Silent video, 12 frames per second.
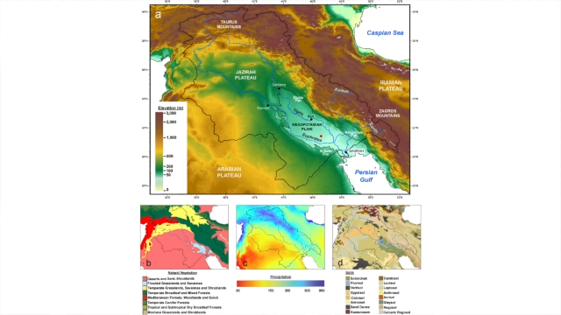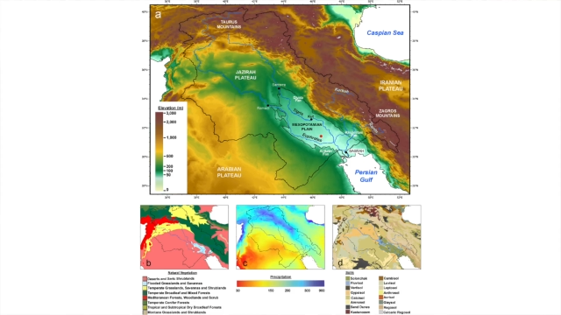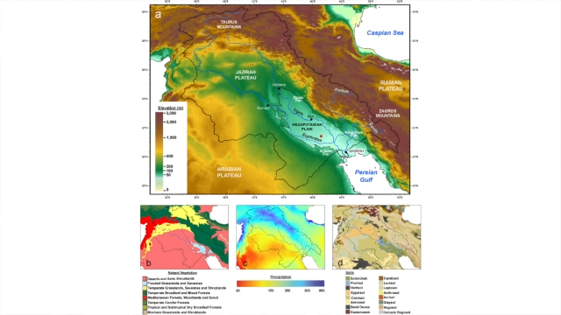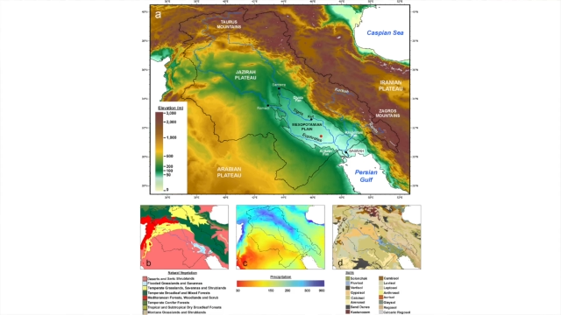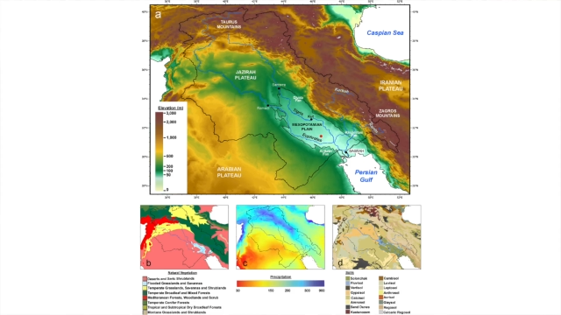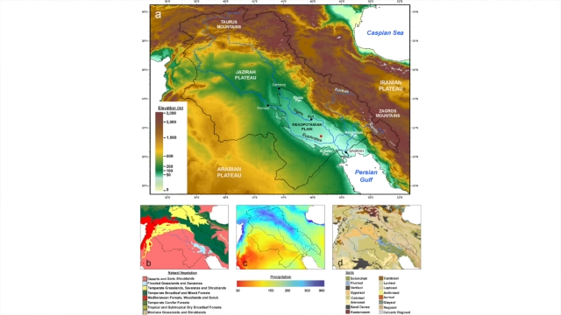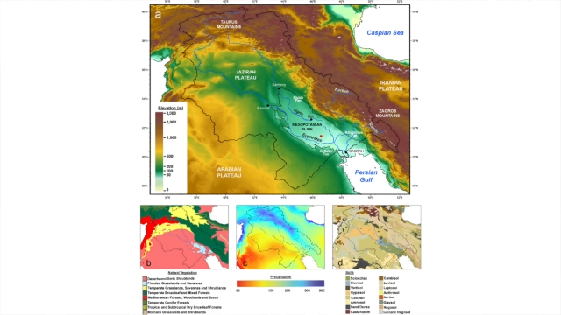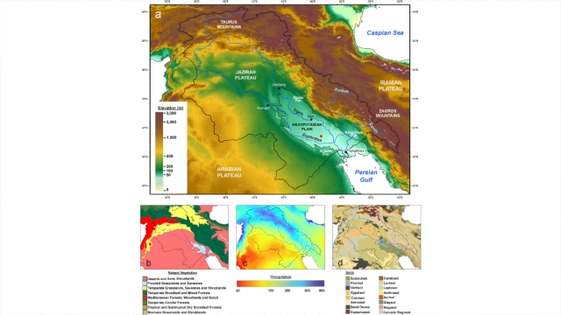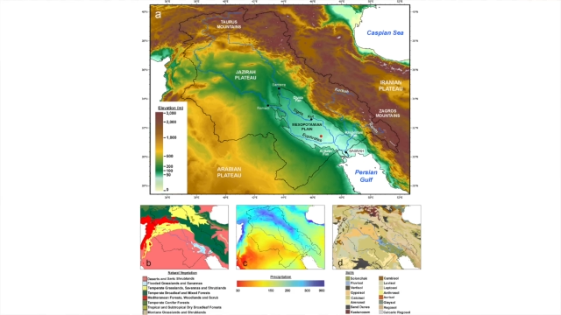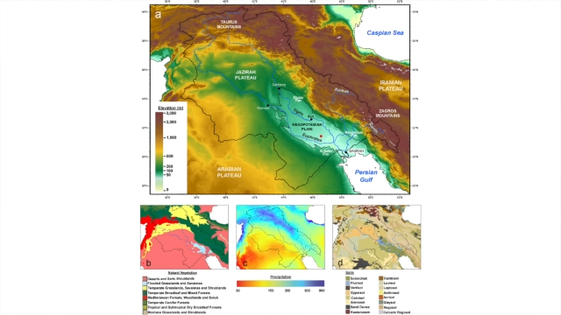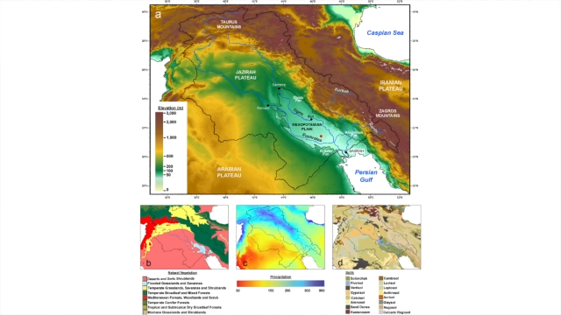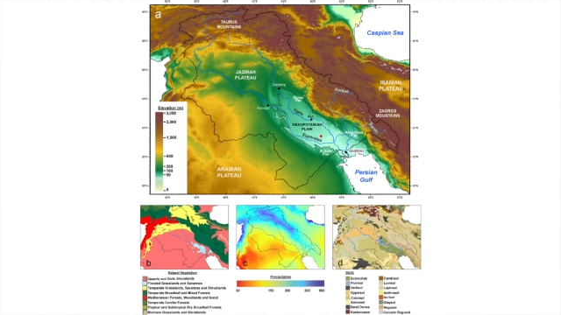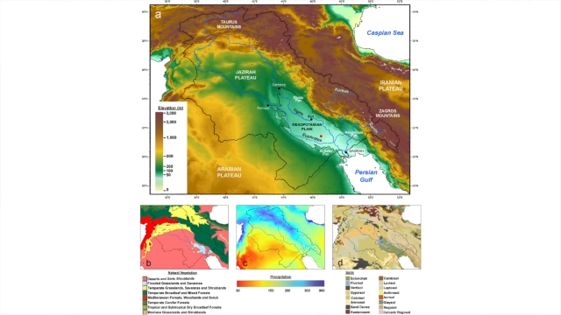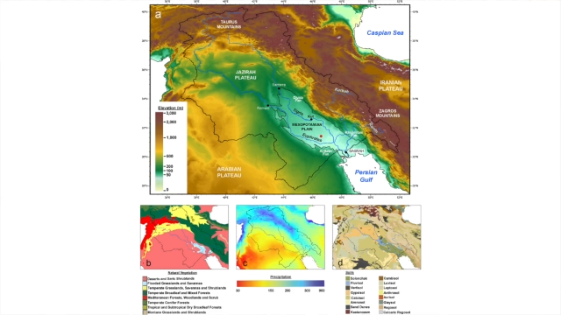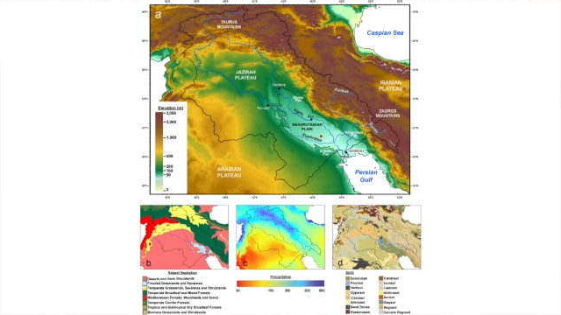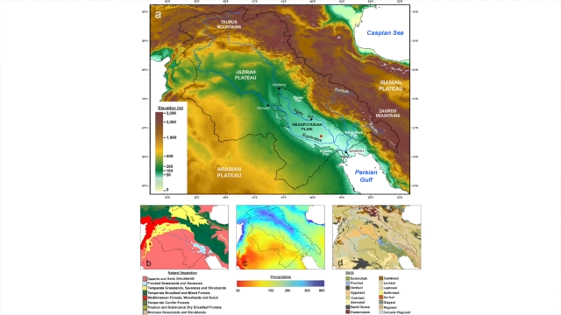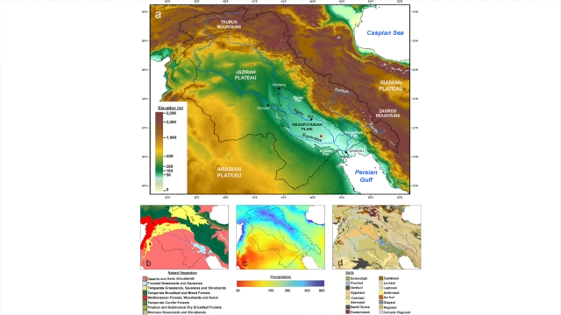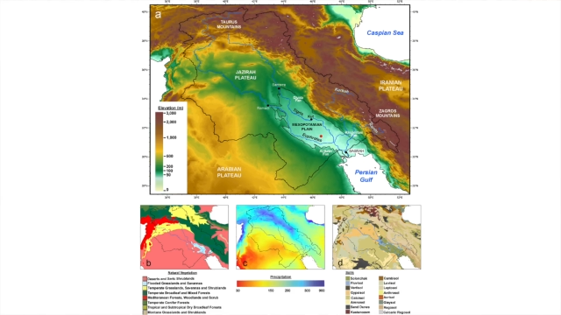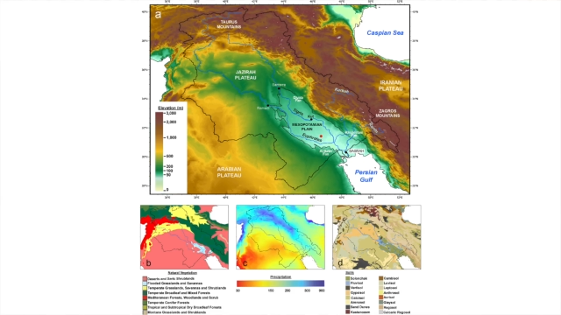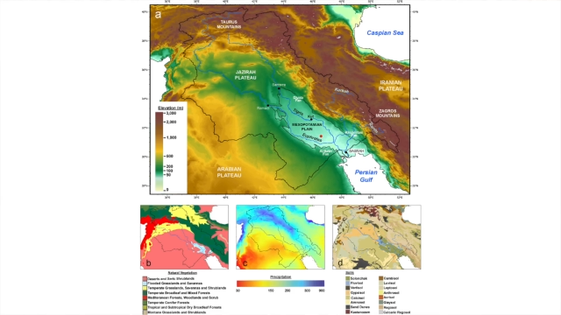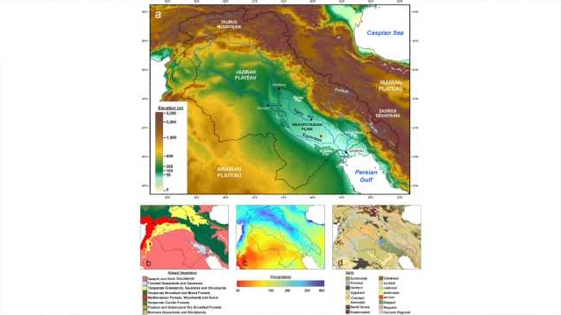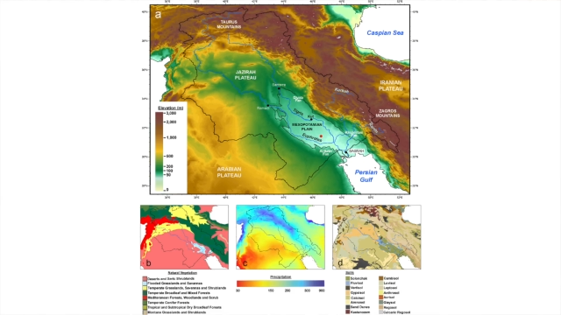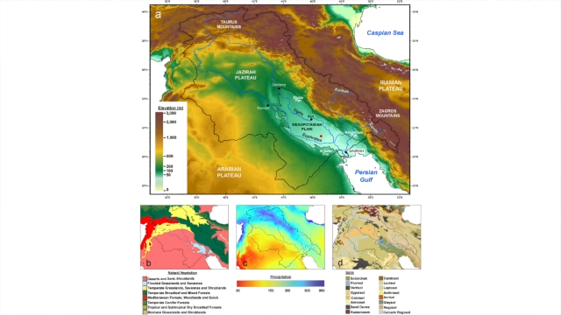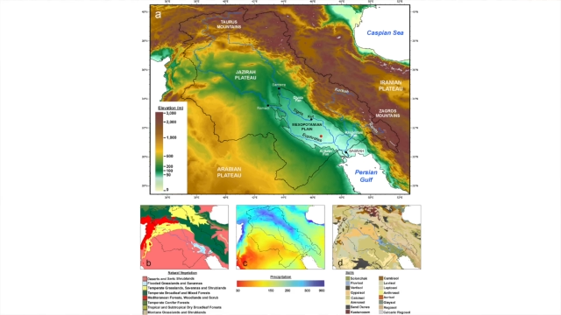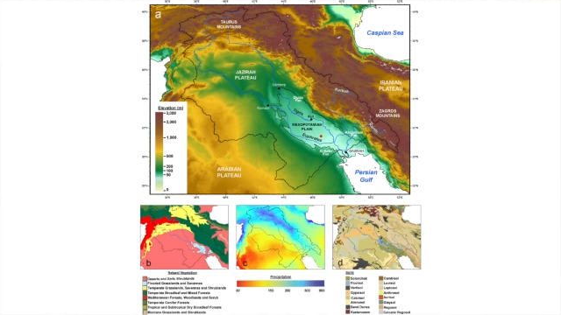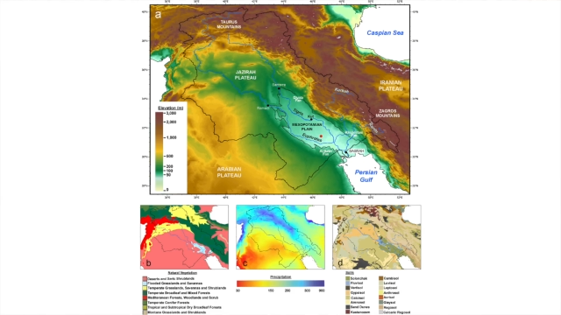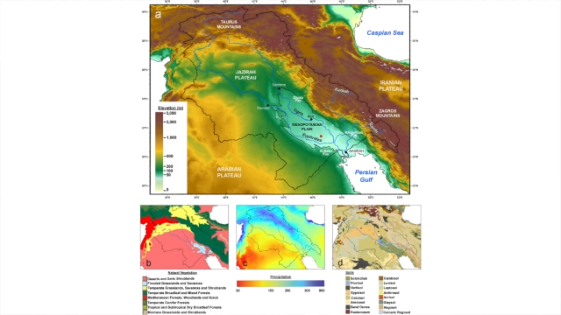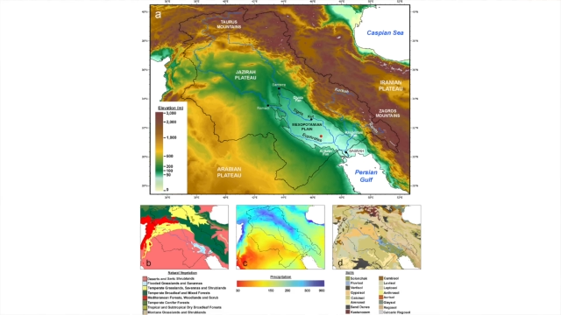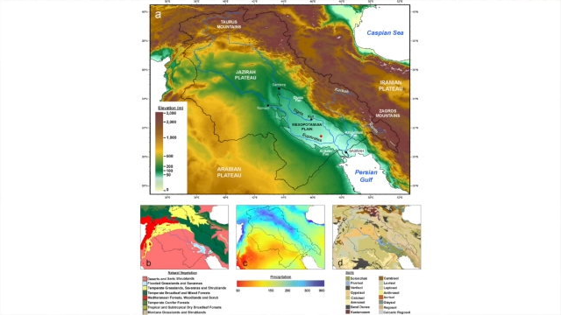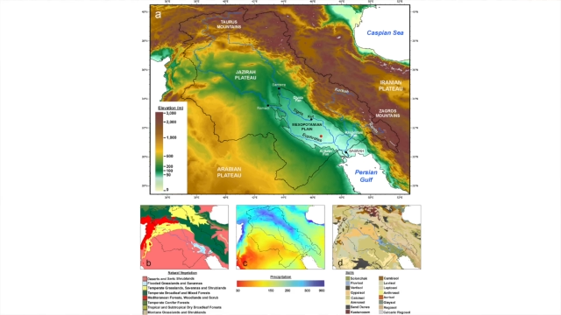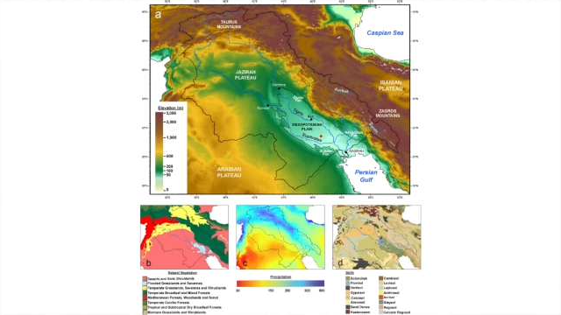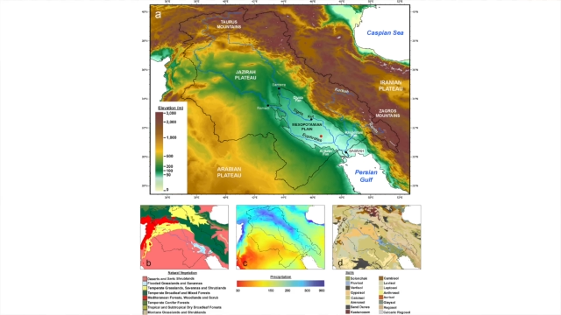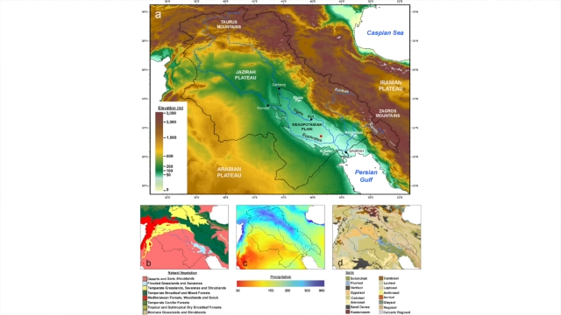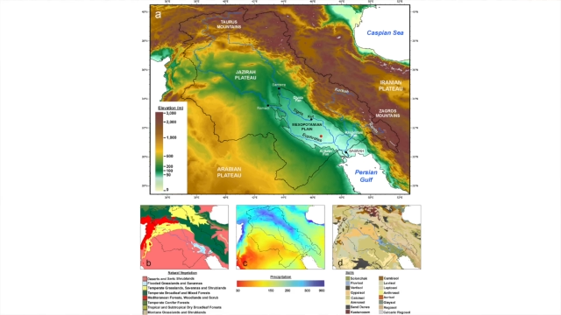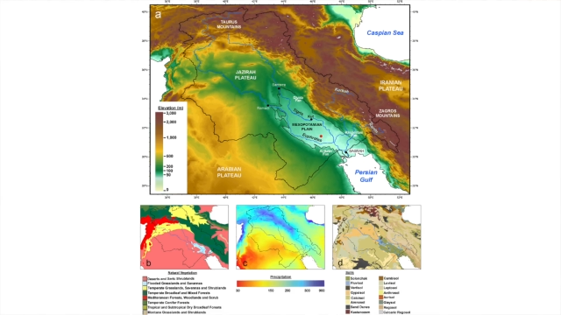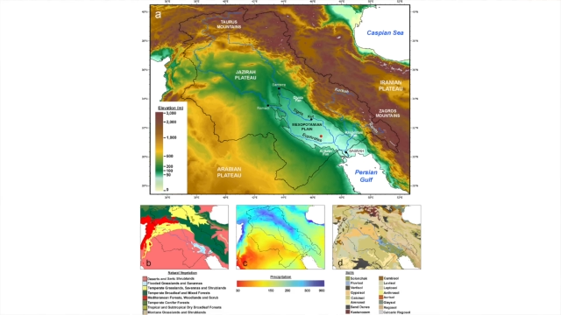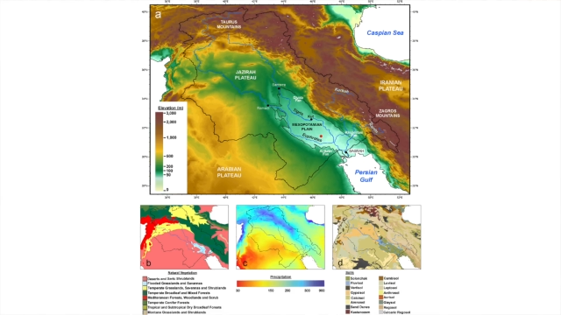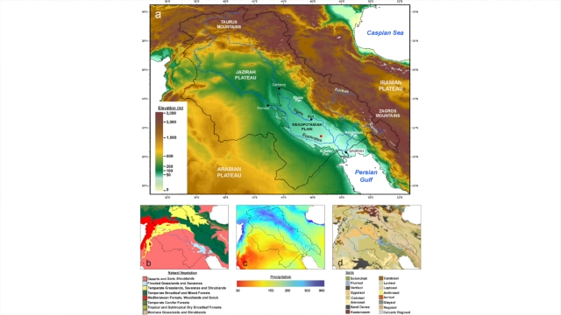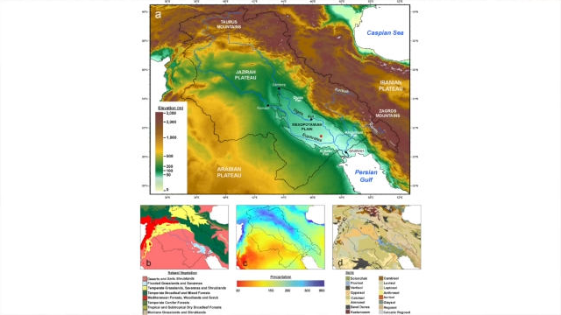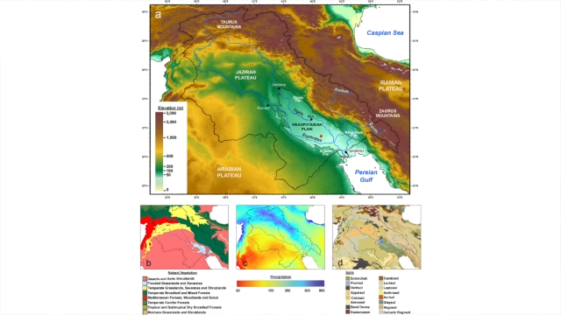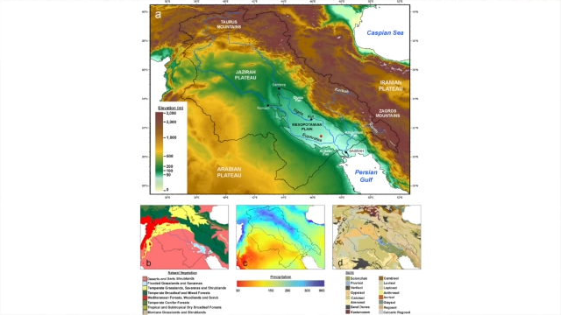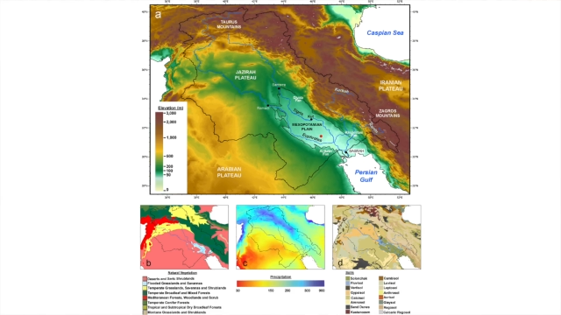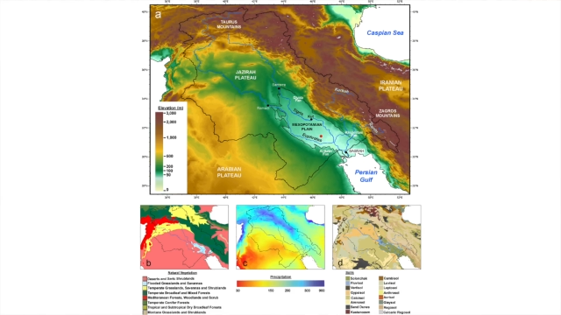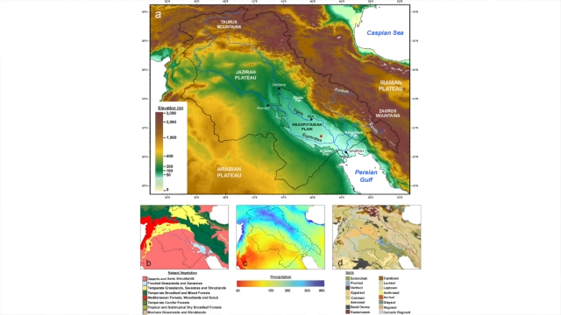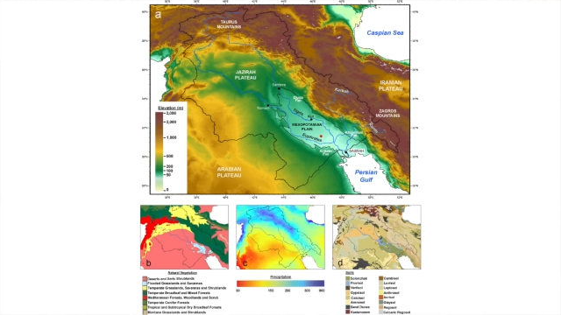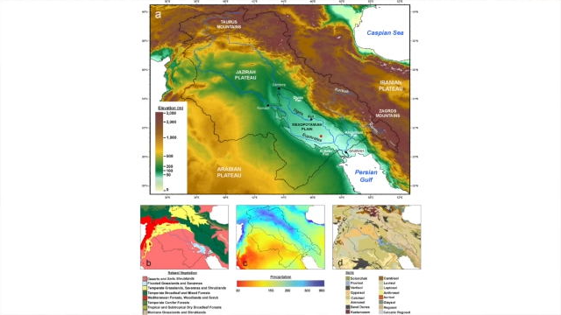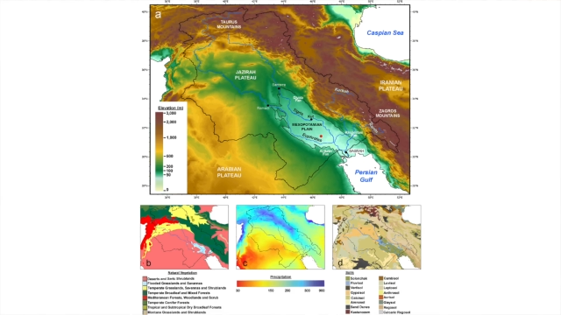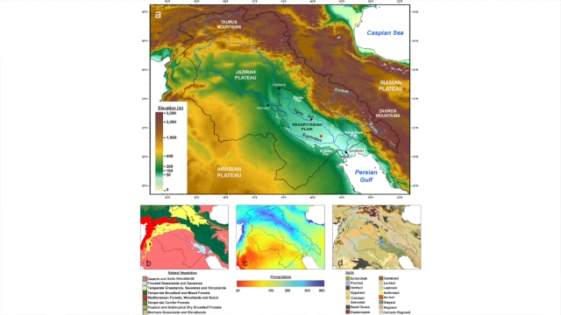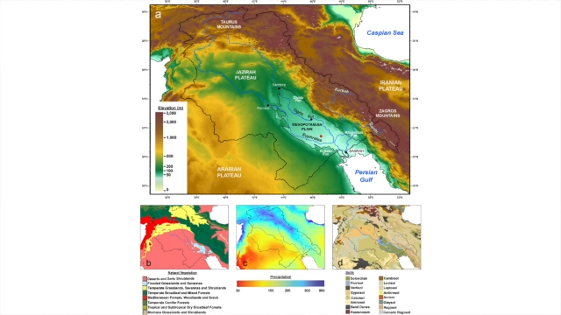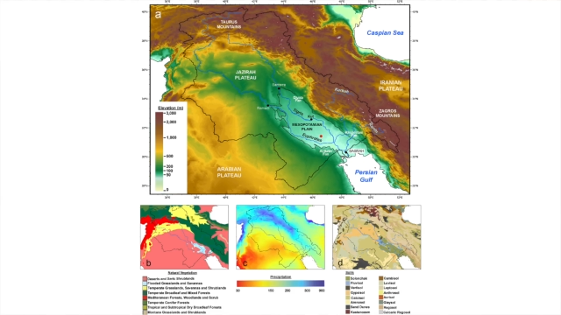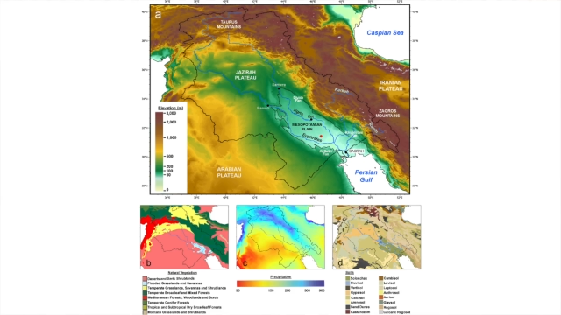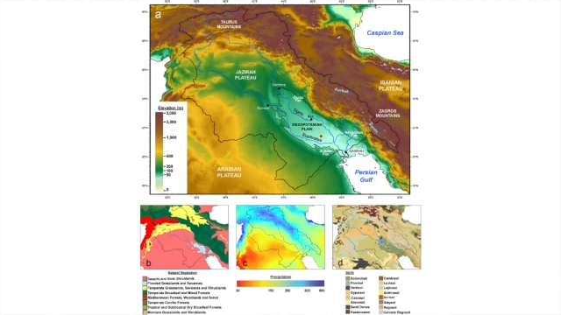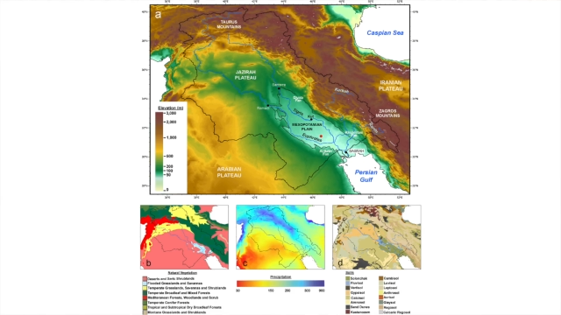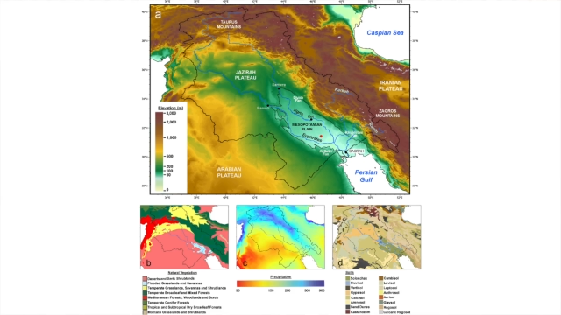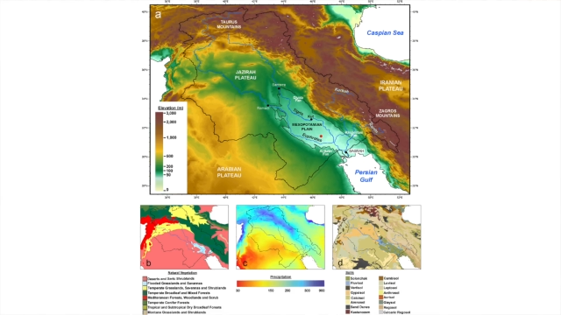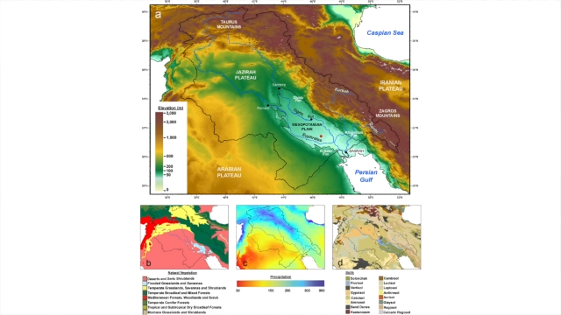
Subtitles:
[unreadable: no face in view]